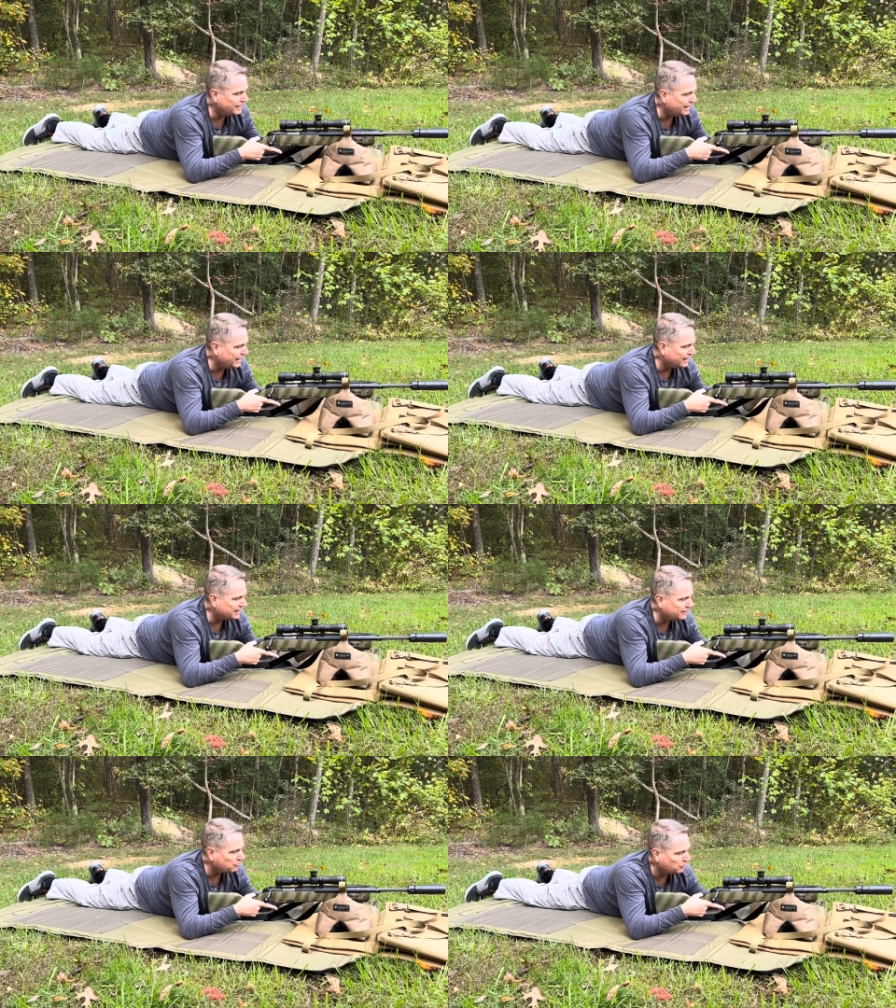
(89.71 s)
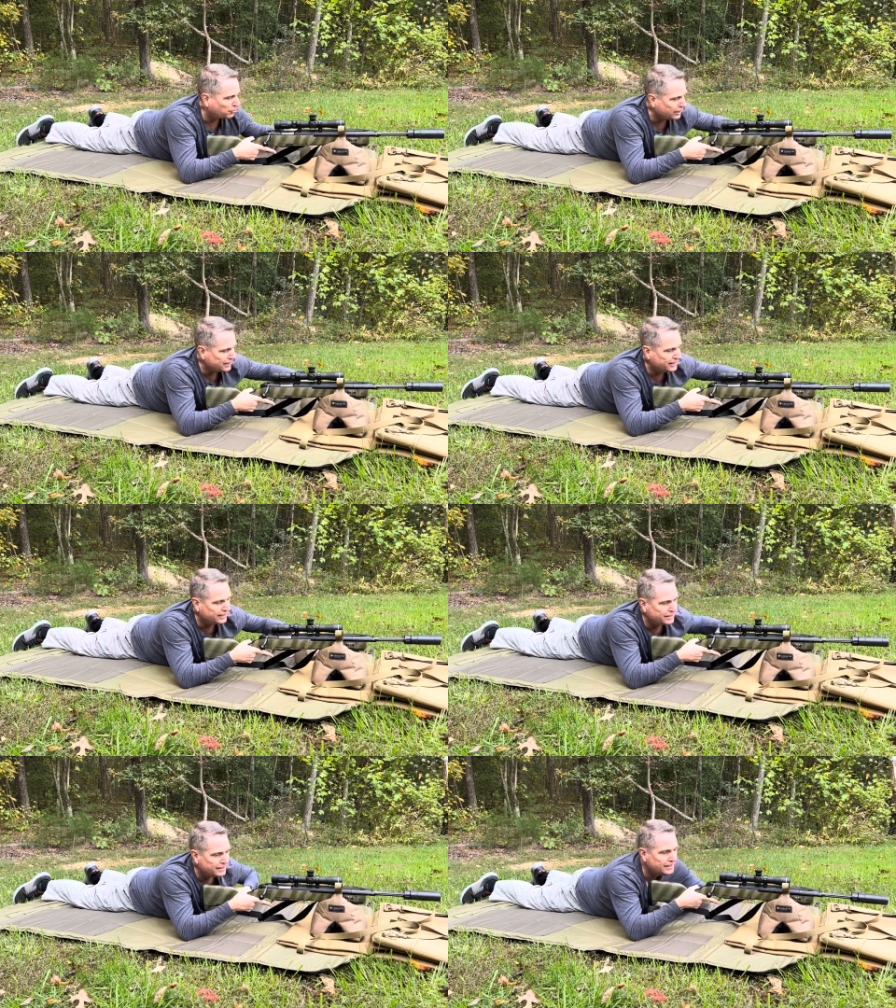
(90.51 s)
and they will bring it
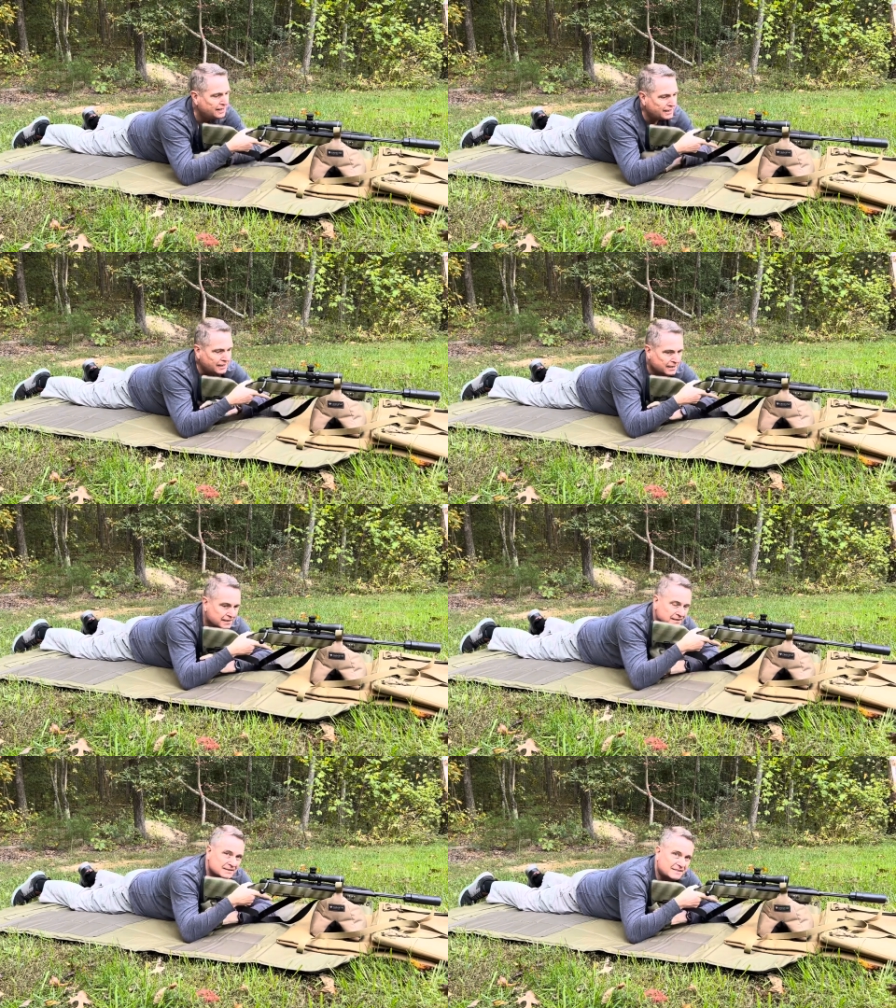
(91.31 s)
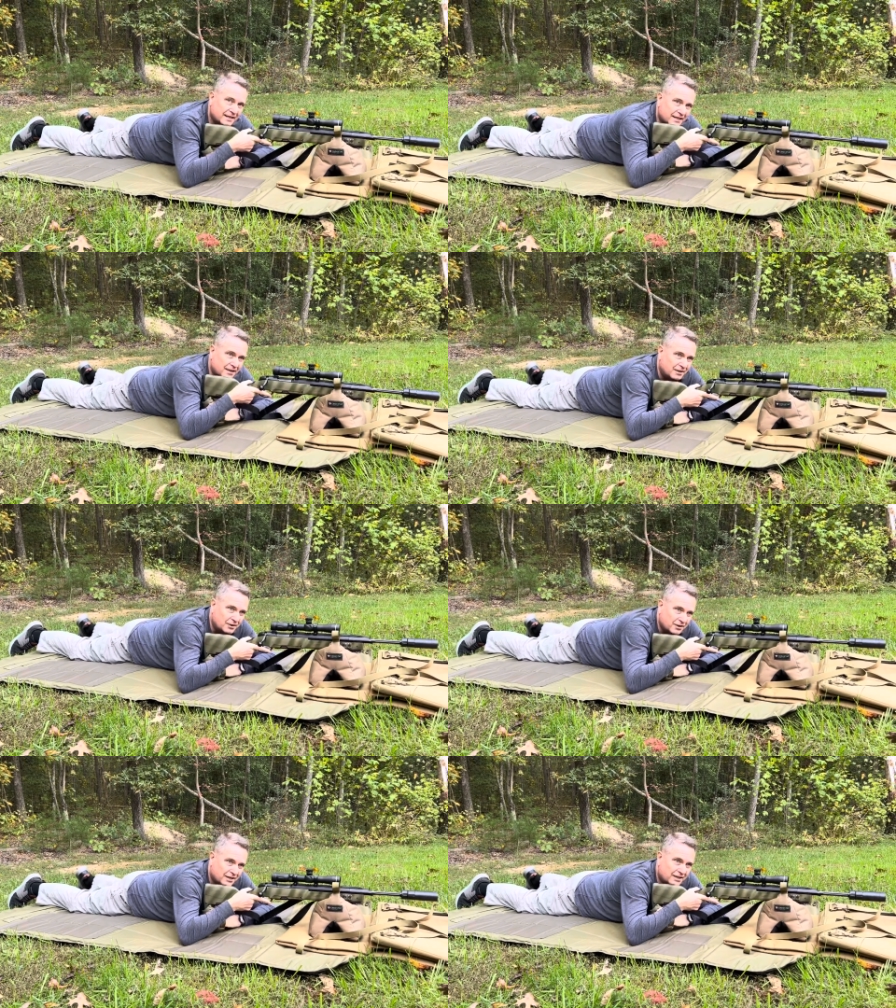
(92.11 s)
in and stick it
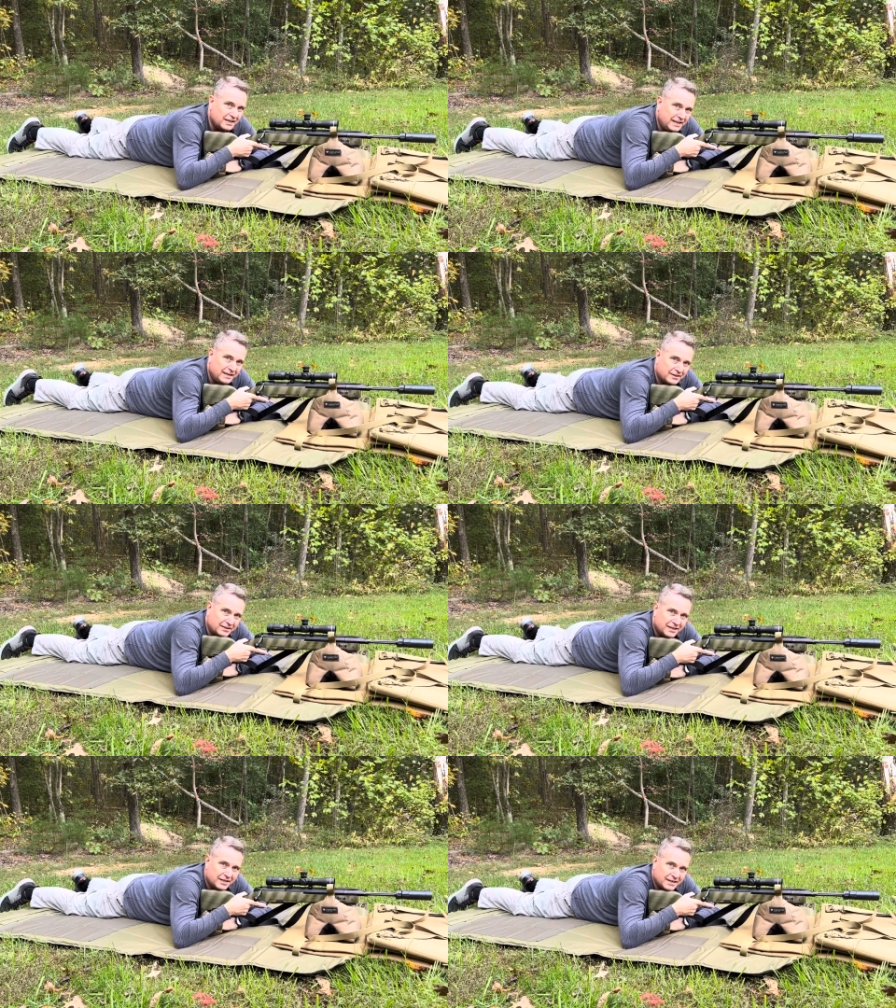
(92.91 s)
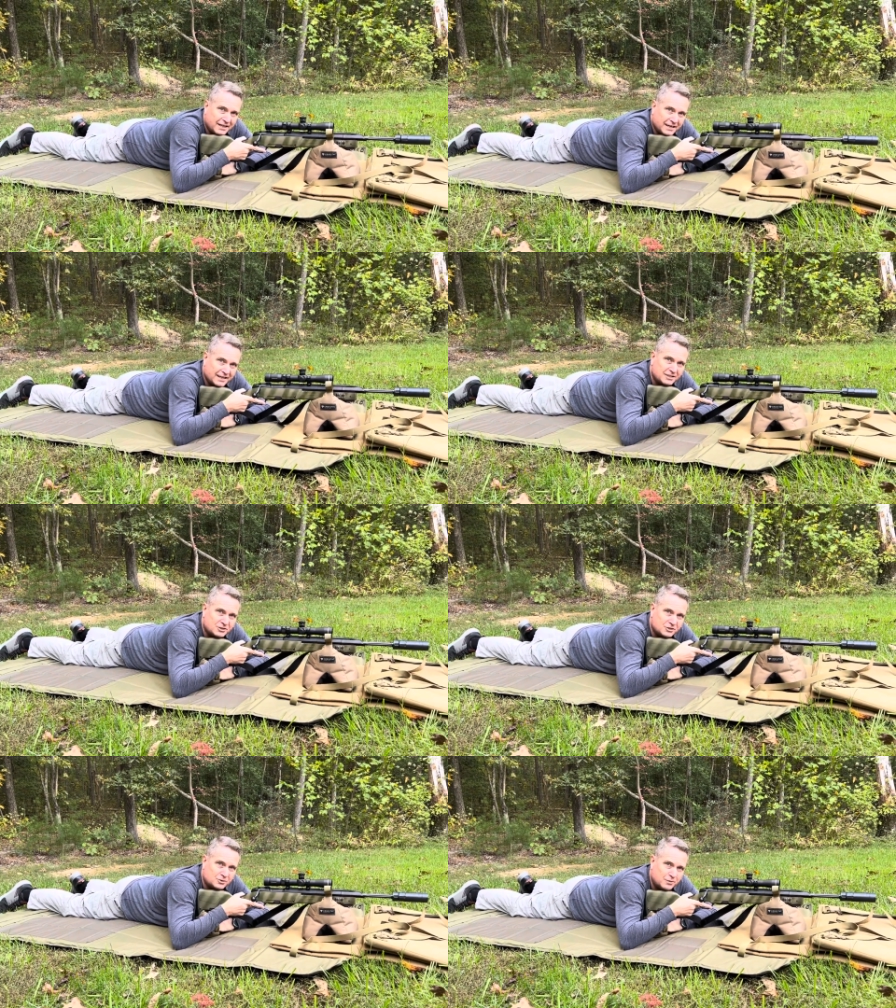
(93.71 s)
under the gun here and then
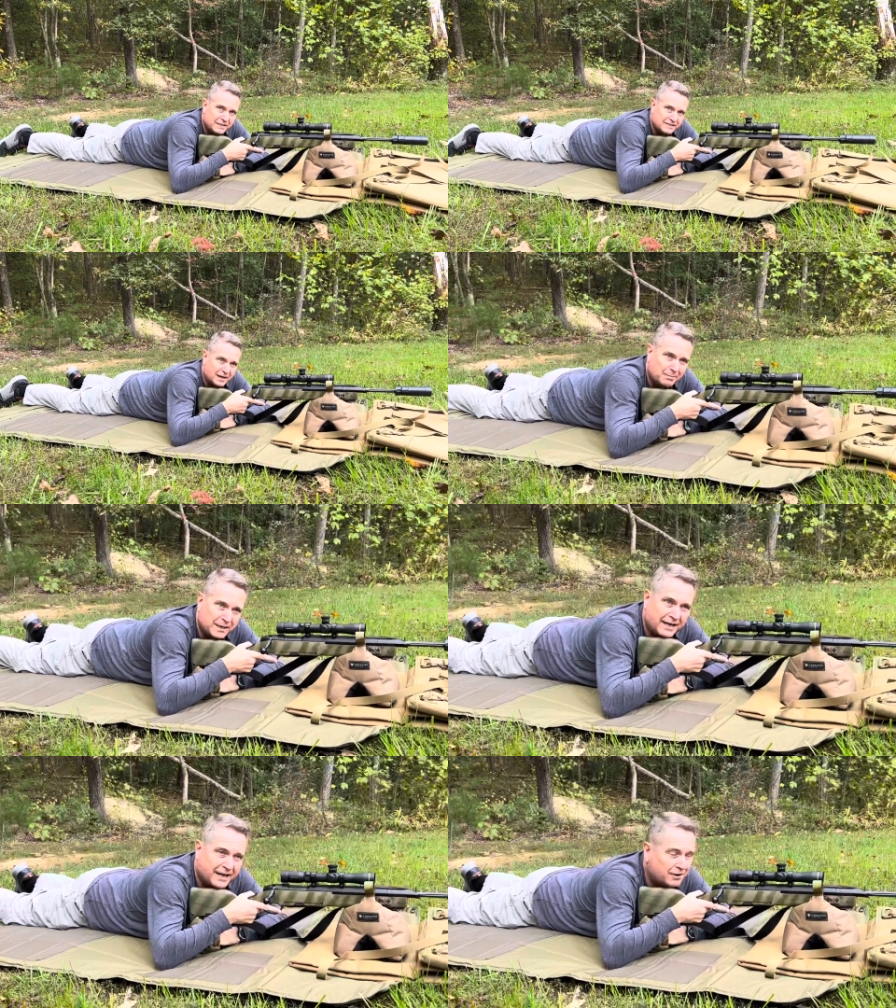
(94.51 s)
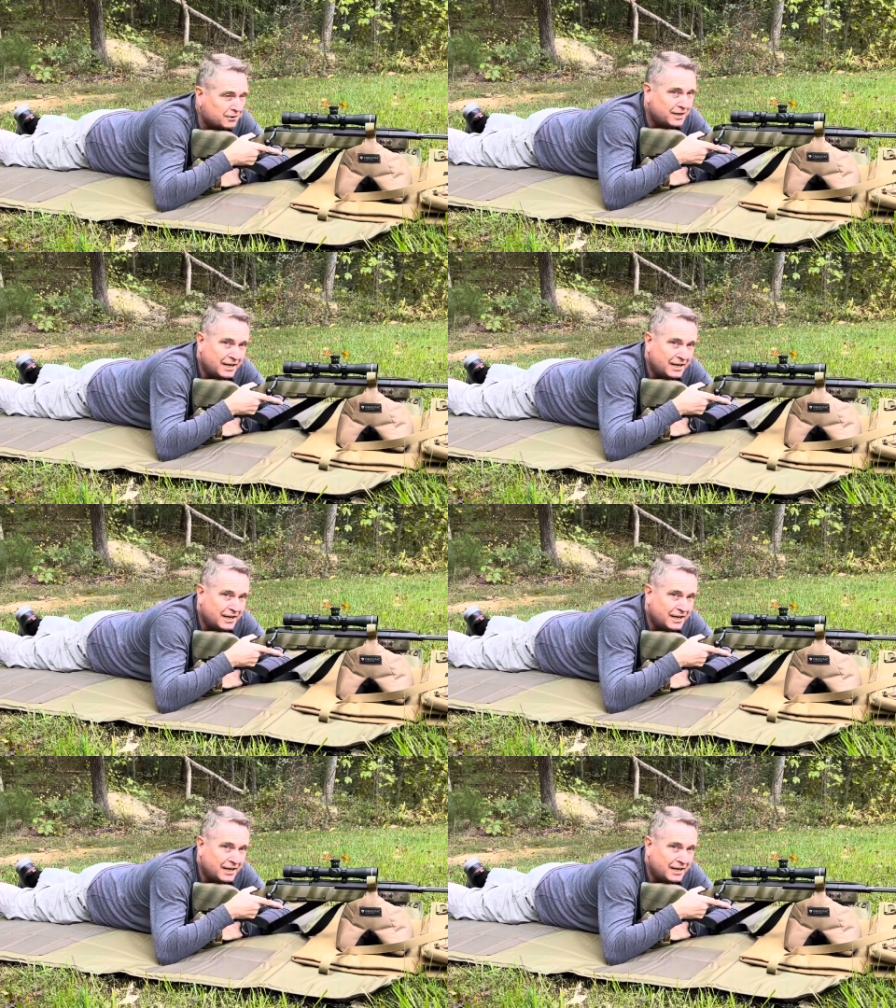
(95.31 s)
just squeeze up and down,